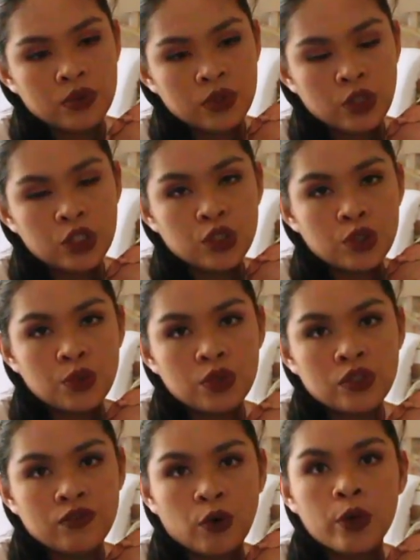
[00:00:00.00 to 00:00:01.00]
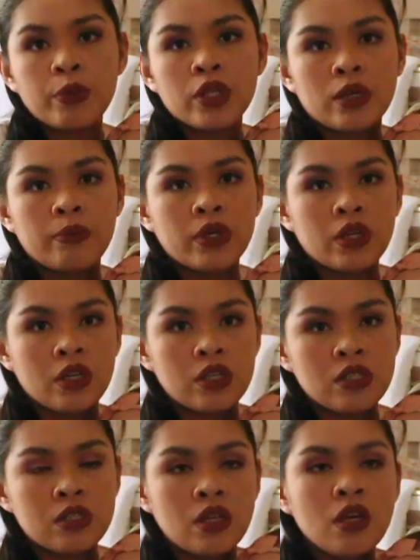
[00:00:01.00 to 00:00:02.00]
to introduce formula
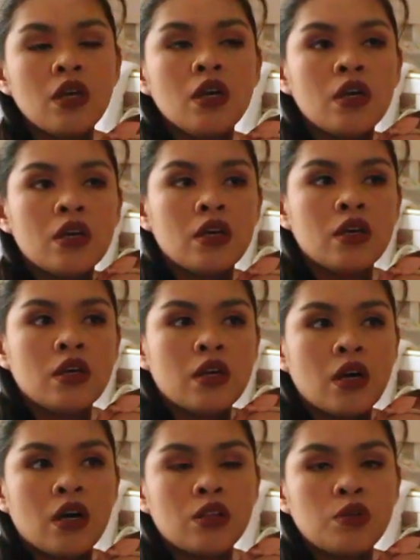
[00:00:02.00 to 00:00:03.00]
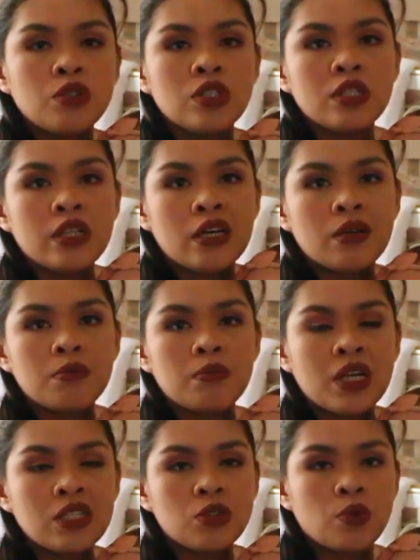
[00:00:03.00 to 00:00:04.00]
because uh, losing that
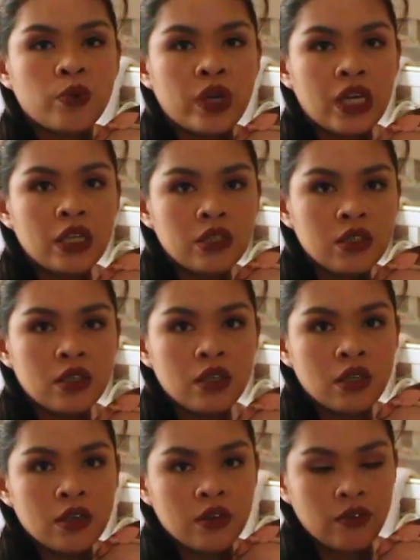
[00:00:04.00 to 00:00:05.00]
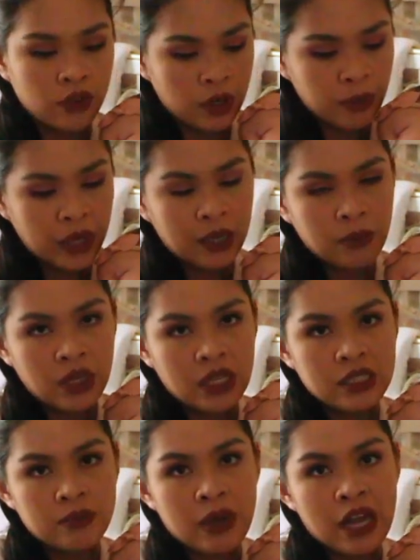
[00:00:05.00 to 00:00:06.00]
much weight for a baby
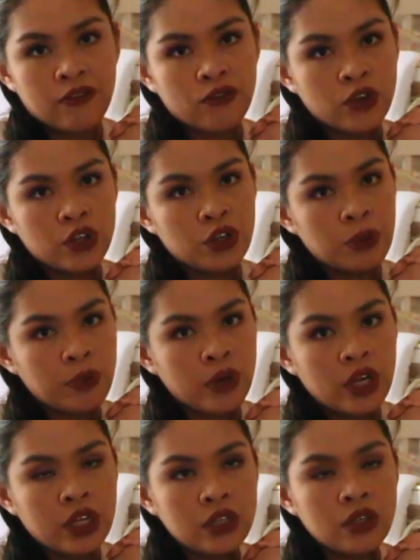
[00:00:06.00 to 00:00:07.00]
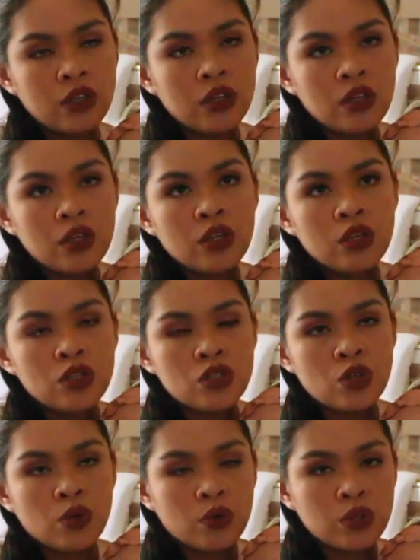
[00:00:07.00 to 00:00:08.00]
is bad for their brain.
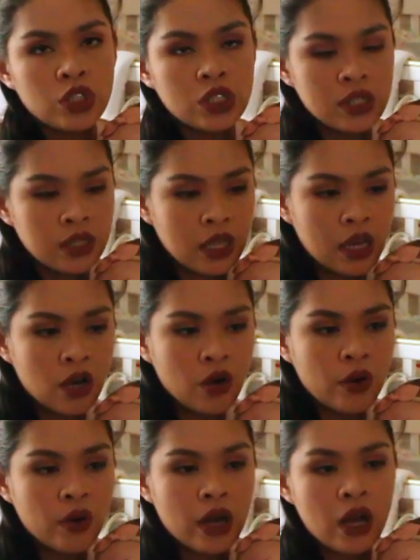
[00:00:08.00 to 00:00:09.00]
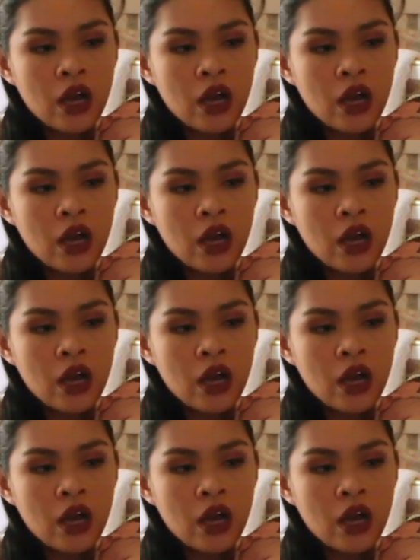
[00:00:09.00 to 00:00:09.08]
So she's now